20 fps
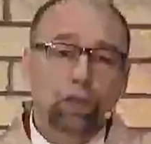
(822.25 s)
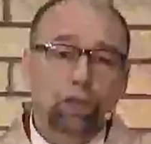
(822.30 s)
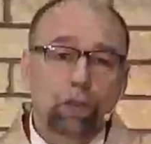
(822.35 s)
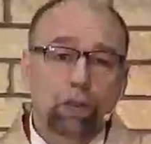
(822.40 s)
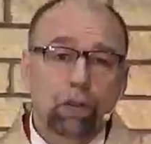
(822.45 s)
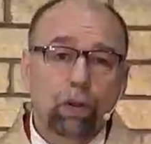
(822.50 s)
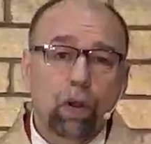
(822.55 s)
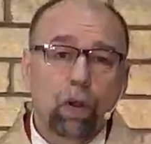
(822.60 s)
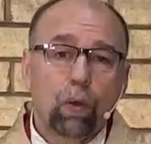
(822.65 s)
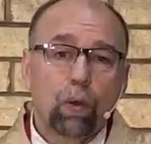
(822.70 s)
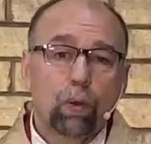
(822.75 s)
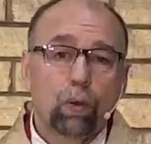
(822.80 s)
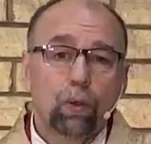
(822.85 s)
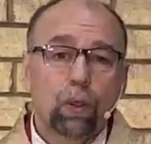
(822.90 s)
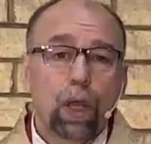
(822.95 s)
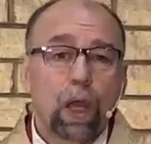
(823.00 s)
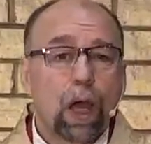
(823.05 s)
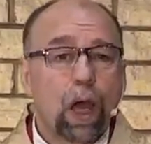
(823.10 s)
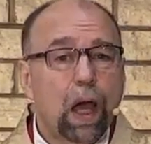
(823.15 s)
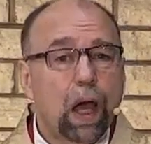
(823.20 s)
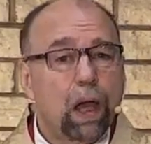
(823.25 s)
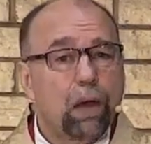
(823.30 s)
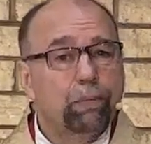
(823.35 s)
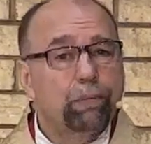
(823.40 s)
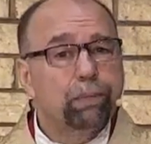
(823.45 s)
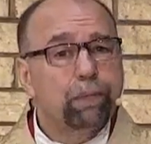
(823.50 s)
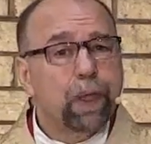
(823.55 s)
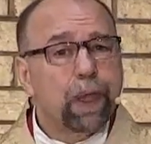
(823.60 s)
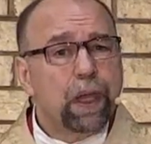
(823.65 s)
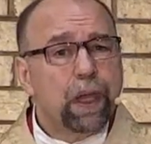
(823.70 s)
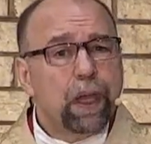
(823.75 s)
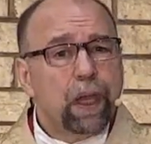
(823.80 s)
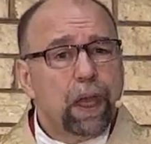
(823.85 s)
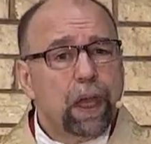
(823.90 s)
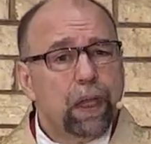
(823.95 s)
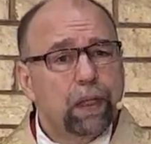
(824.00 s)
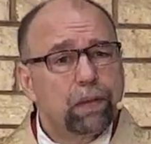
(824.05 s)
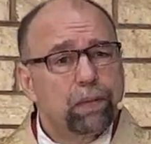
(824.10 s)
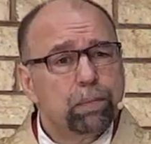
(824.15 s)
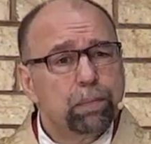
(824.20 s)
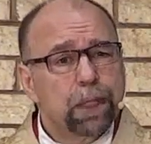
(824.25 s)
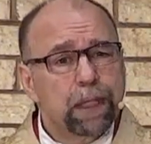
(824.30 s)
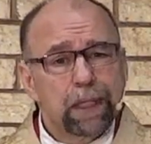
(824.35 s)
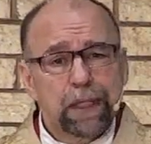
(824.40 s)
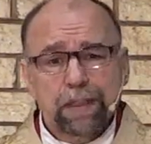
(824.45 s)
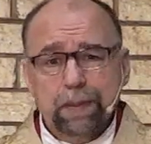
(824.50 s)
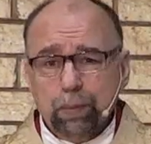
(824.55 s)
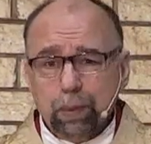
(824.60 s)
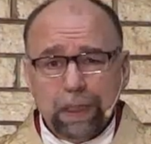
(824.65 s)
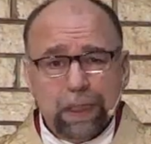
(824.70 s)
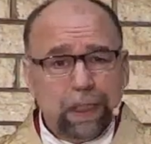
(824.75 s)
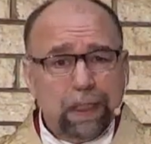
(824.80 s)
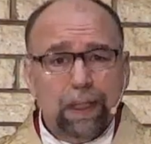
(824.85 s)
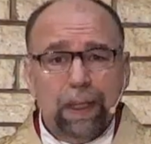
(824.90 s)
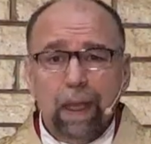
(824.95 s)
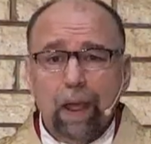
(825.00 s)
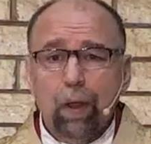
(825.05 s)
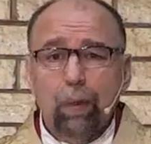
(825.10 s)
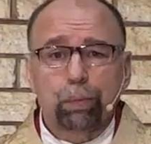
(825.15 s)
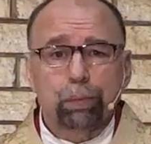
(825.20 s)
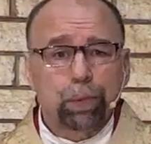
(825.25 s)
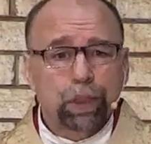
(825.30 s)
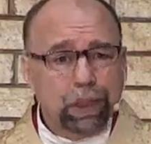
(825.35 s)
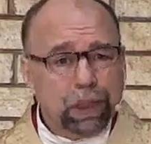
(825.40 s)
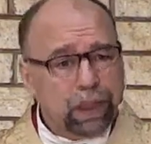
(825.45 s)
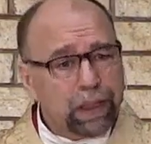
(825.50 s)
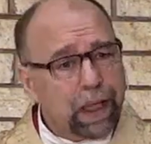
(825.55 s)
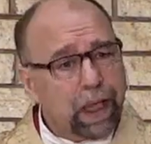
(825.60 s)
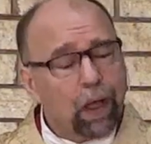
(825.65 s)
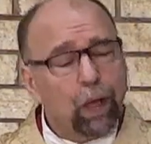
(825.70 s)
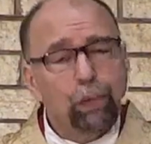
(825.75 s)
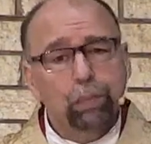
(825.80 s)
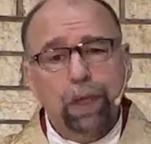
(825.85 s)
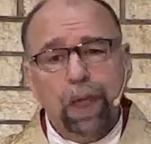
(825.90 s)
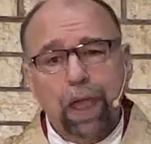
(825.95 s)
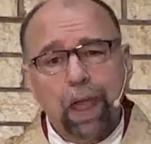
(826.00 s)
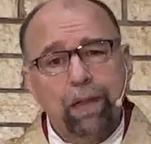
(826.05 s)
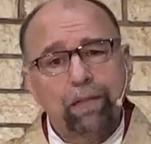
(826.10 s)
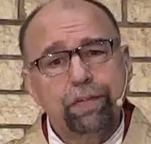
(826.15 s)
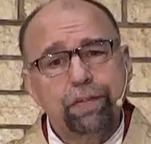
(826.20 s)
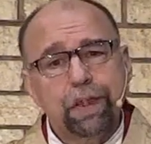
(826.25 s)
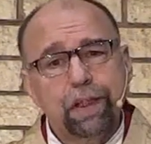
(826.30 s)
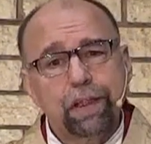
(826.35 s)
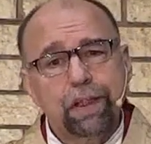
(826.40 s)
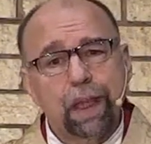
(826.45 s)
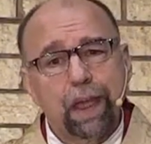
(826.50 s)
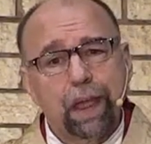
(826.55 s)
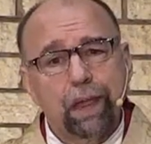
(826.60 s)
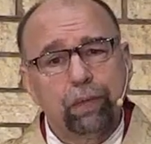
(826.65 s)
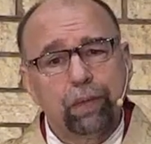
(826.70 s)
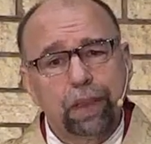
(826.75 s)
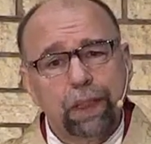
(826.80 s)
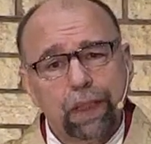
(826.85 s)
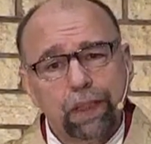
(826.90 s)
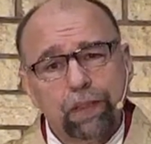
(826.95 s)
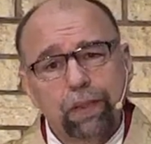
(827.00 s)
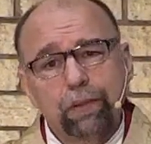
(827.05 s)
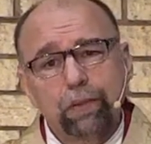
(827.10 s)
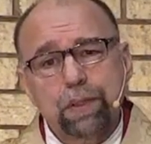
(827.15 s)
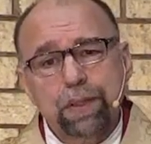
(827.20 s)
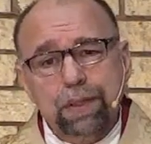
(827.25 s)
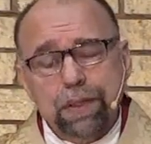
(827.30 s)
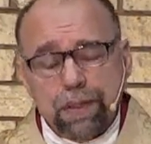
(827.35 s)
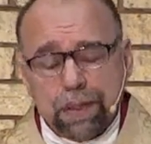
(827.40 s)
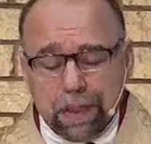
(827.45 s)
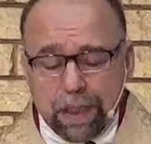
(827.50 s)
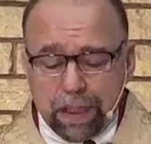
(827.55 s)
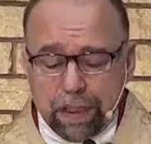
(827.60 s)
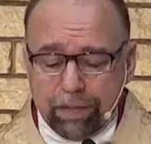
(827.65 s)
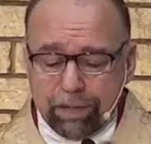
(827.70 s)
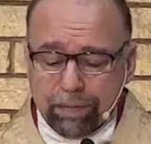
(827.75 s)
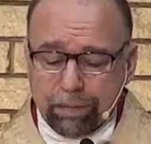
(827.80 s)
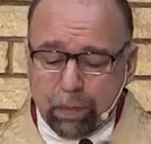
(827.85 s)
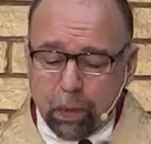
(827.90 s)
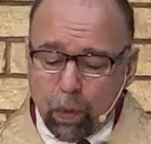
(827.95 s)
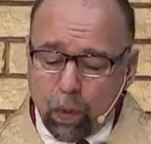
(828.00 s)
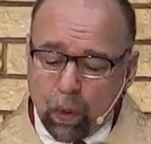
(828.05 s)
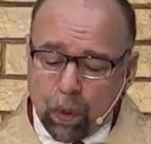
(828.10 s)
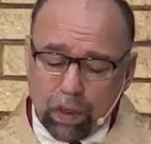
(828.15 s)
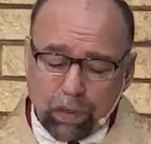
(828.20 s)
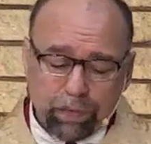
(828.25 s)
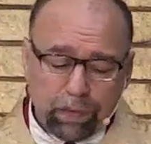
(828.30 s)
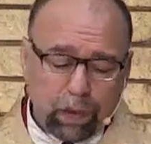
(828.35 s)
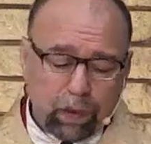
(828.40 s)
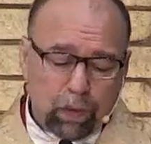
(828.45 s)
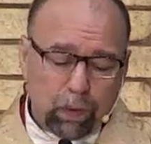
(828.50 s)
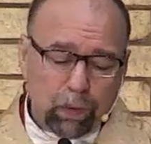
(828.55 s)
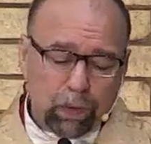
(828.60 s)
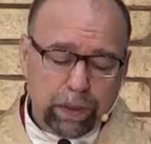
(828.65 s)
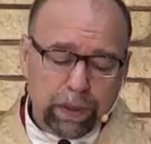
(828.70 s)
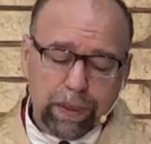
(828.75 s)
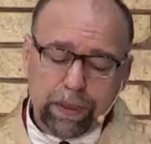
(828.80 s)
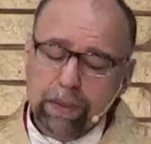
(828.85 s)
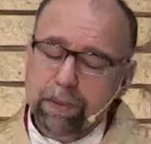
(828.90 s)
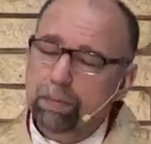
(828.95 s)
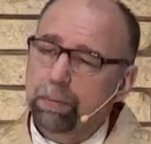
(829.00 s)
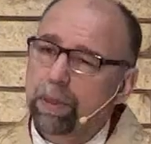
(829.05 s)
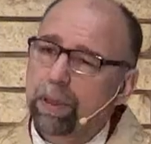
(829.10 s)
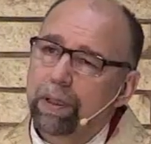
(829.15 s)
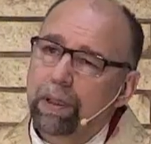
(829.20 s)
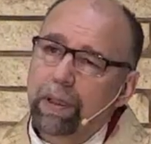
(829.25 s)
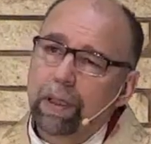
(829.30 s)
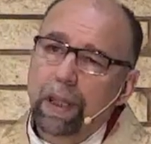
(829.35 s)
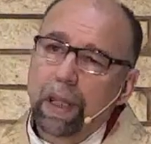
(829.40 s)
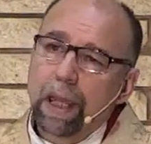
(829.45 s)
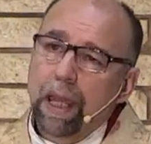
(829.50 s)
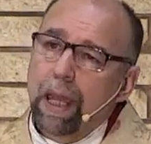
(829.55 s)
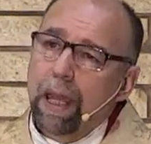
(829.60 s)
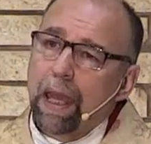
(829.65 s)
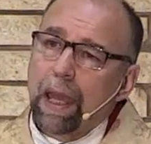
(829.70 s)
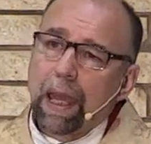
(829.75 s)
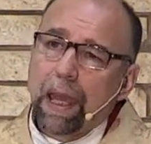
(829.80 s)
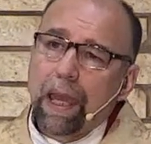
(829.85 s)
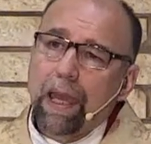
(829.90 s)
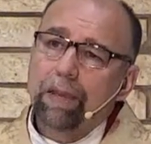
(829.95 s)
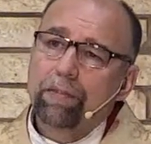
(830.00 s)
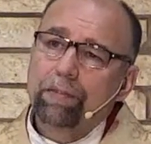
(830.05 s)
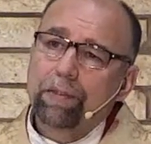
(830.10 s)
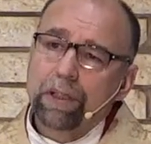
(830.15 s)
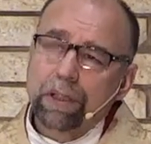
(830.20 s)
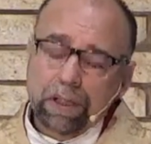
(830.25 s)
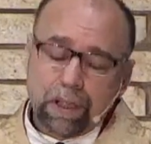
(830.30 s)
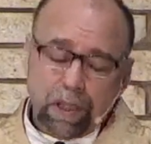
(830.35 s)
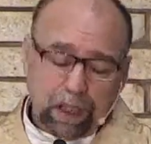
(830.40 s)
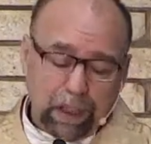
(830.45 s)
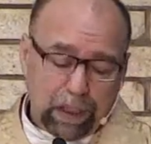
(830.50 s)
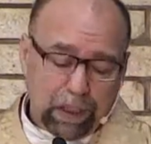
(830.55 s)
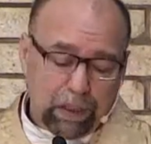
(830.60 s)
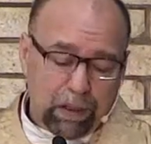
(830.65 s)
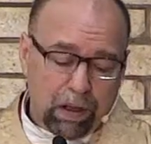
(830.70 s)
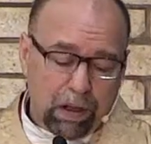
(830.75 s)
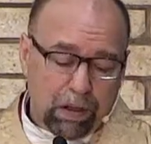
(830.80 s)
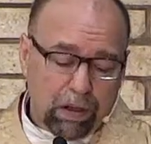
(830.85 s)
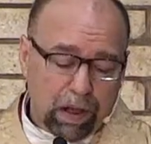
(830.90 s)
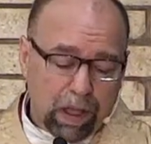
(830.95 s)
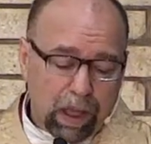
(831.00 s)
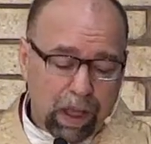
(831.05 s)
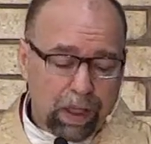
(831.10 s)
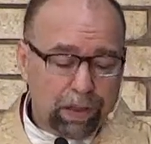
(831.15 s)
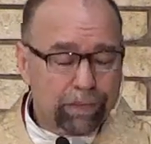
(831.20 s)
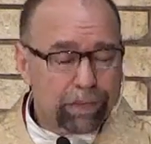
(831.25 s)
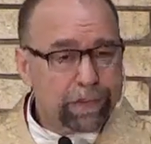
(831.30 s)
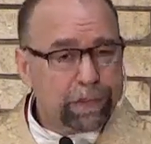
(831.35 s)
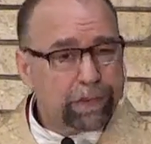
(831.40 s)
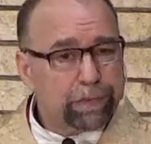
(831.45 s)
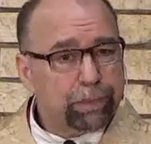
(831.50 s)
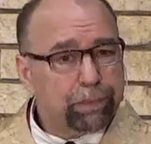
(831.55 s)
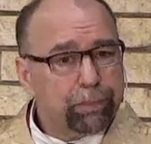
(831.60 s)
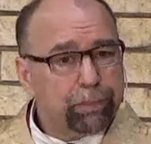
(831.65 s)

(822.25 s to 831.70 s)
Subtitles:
your own, because we need help. We need help every day. We need to receive more of the Holy Spirit every day in our lives.